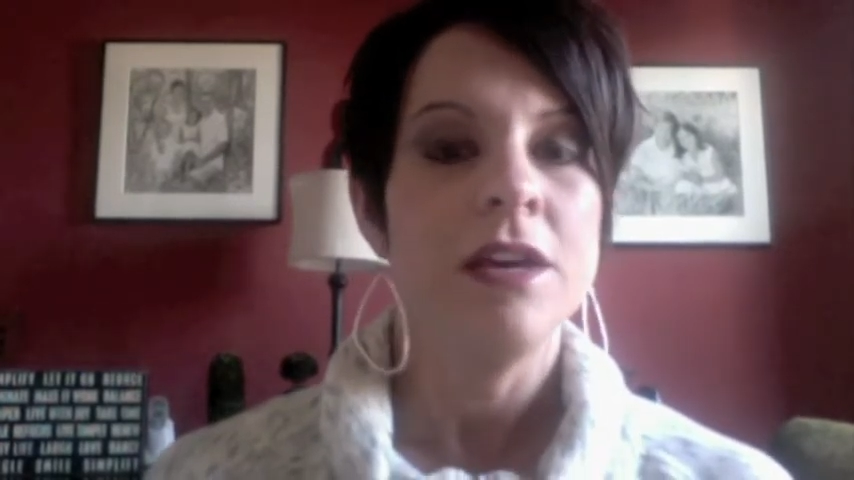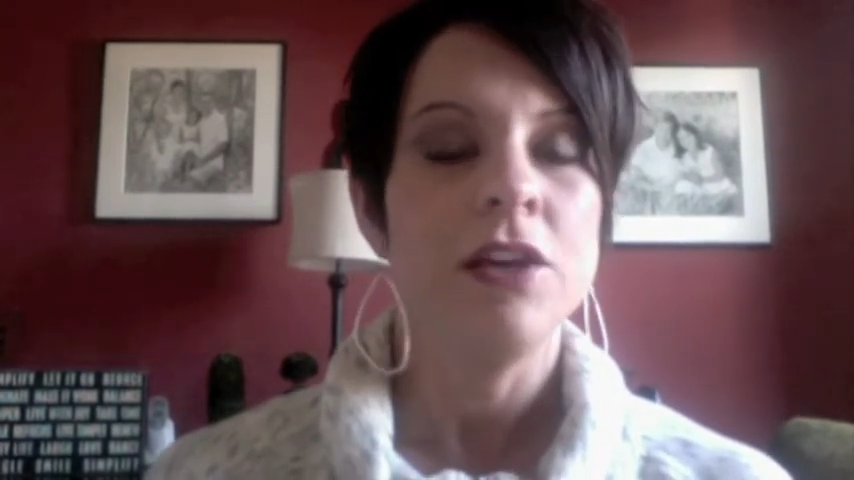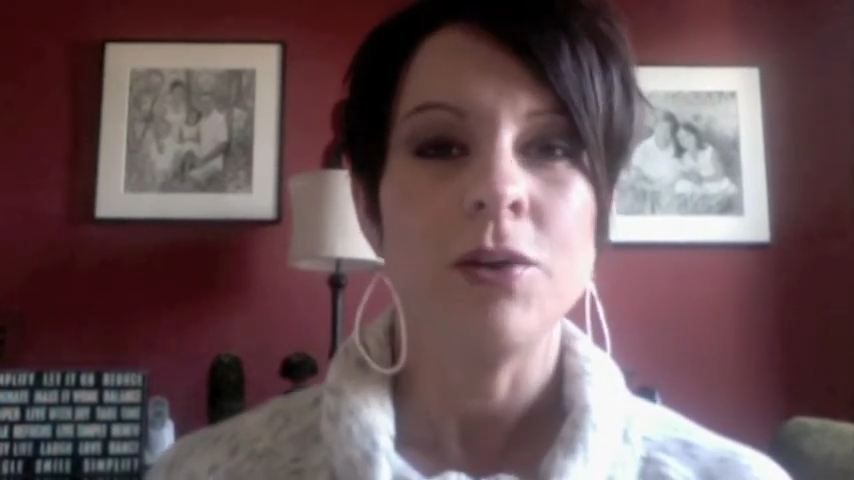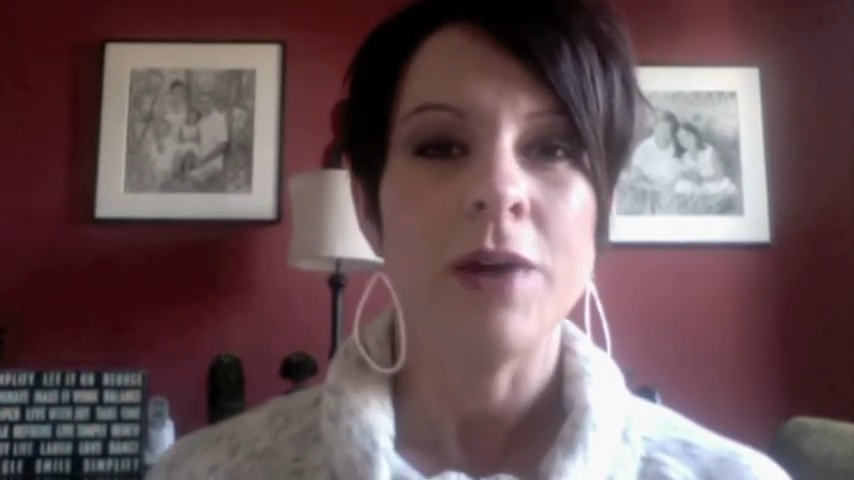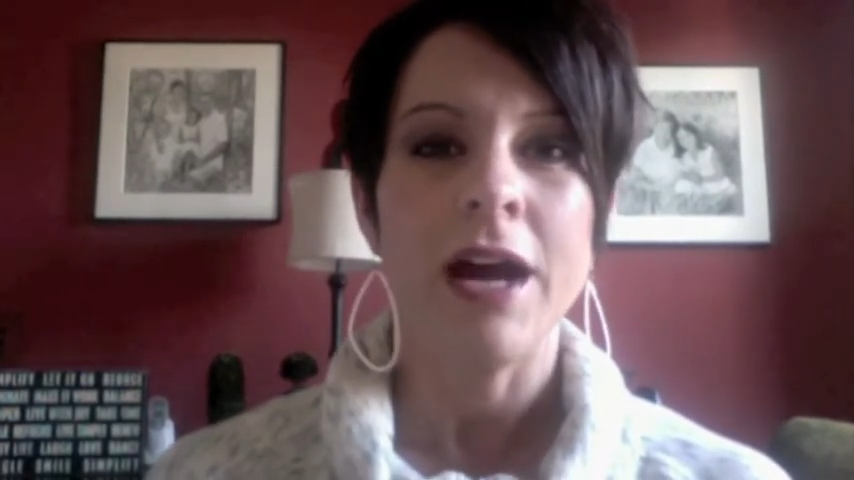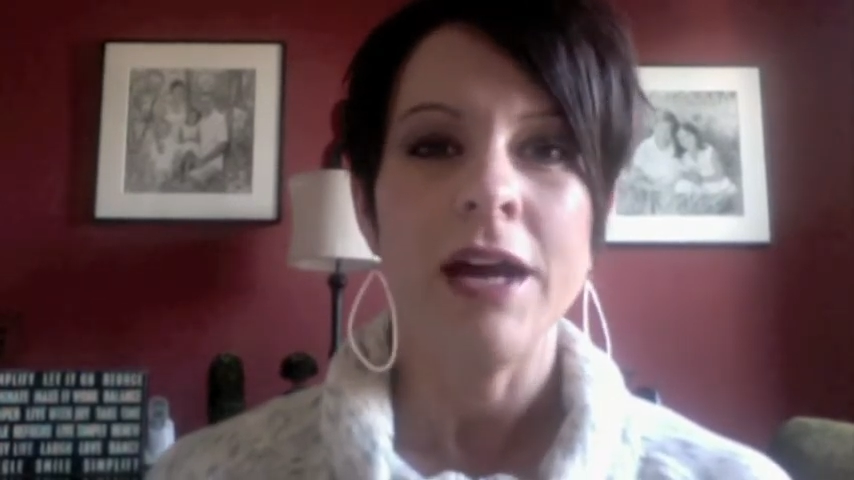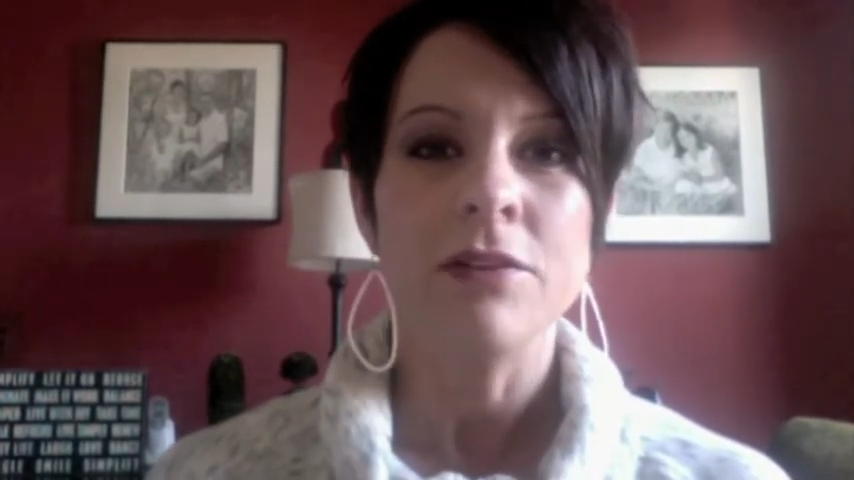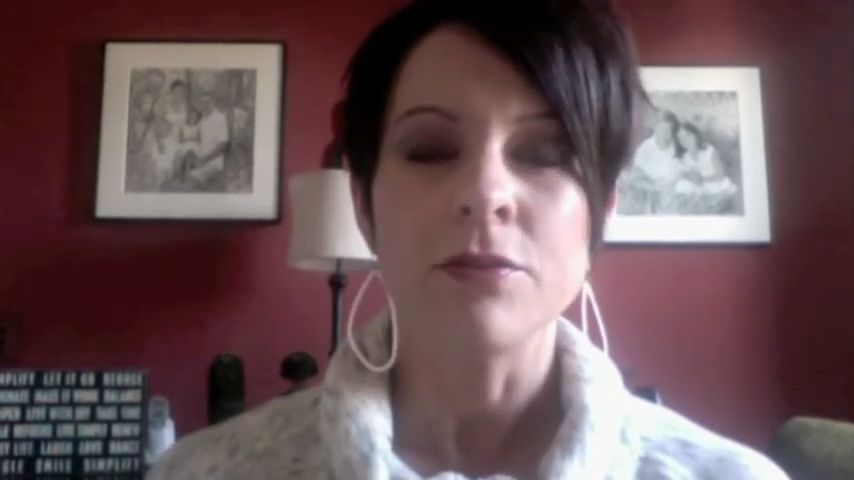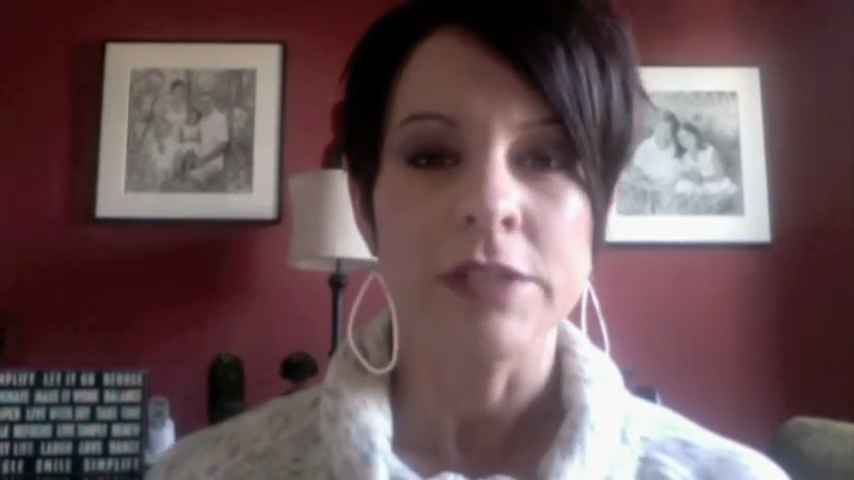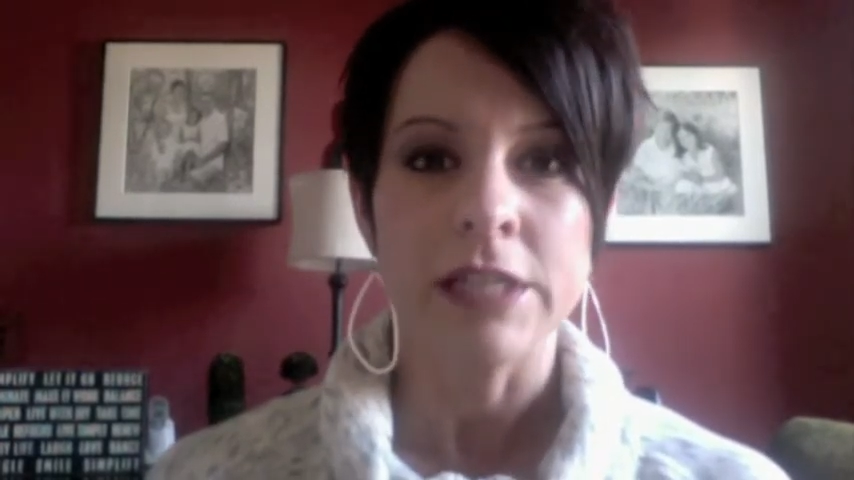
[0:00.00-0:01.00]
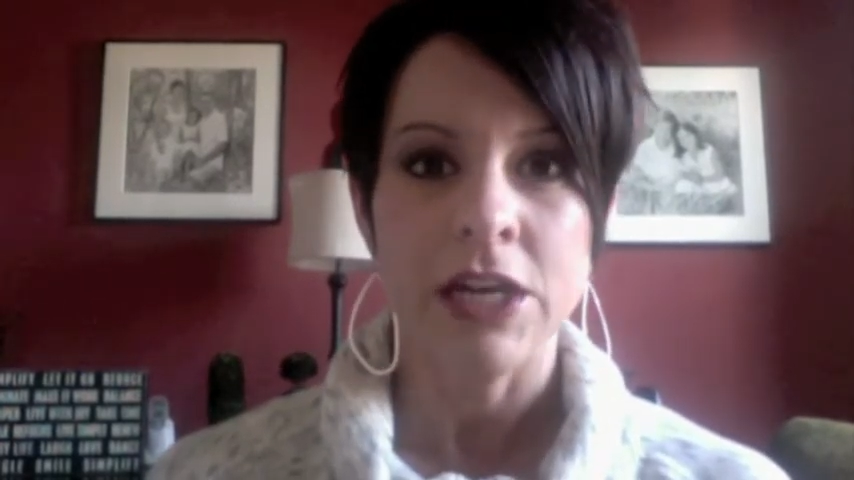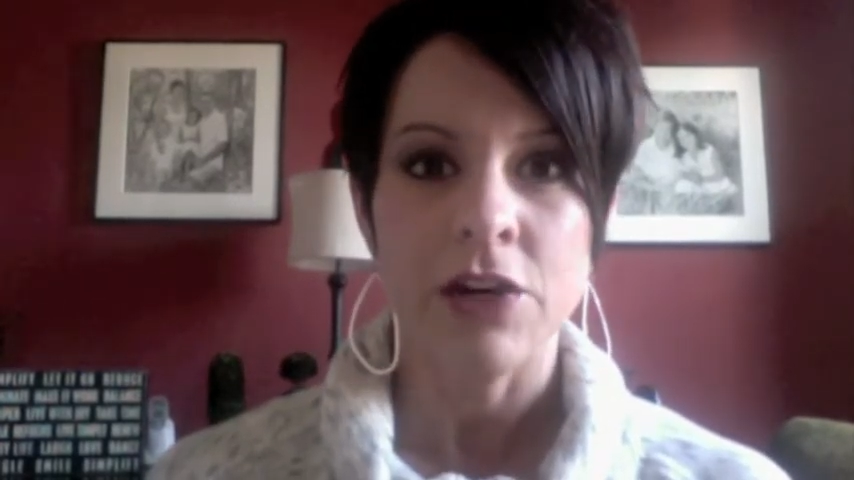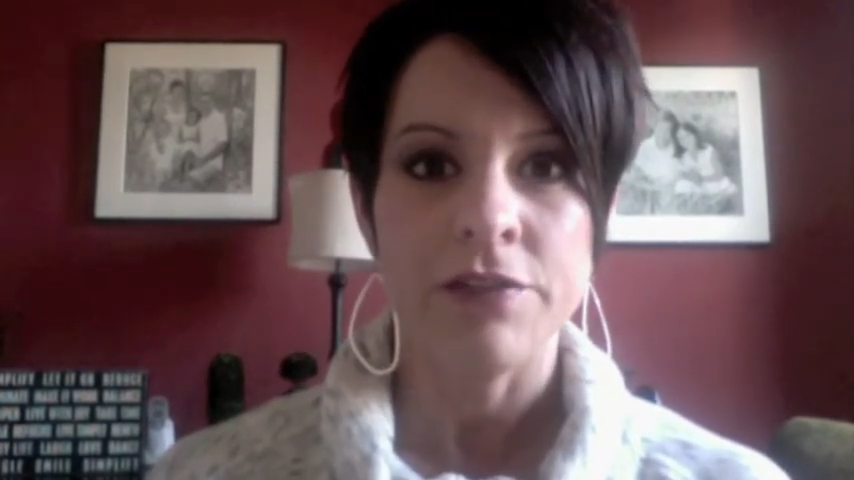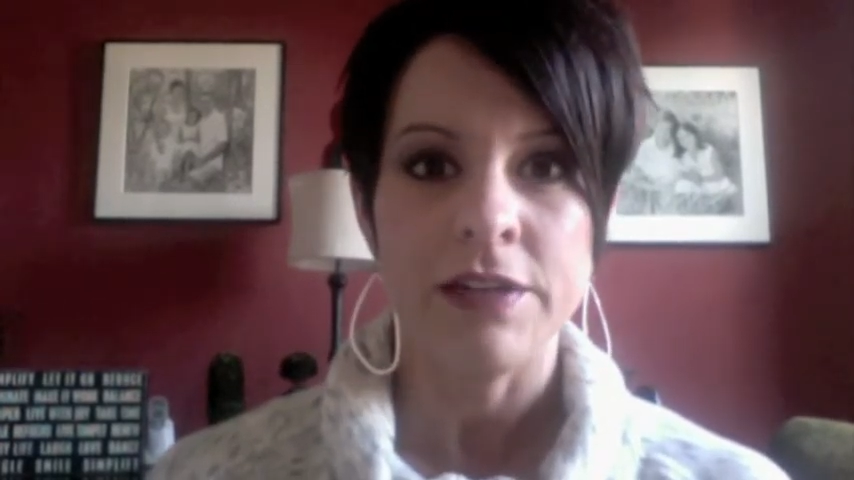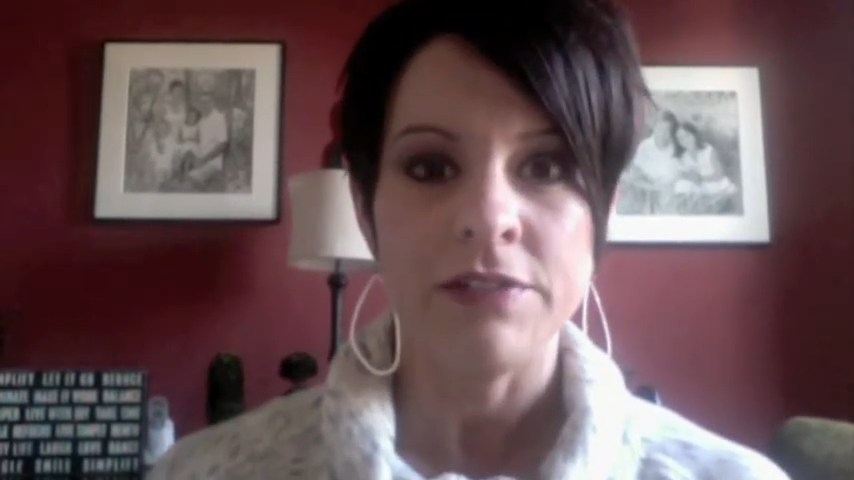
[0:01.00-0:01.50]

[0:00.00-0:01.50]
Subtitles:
I don't really care if it